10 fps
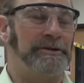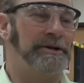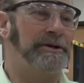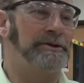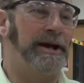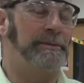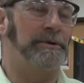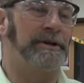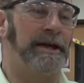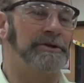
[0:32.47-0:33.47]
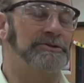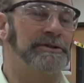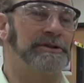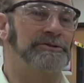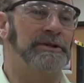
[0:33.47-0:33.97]
The other
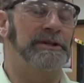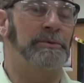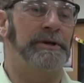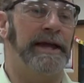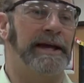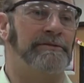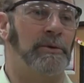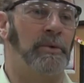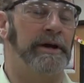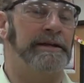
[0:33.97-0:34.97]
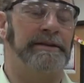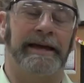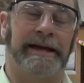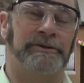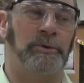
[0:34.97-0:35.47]
application is here we have a weight.
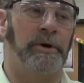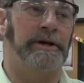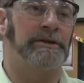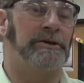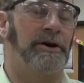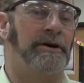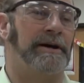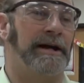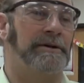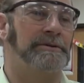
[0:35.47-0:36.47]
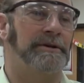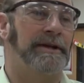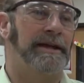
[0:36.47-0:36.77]
They had to weigh the car out.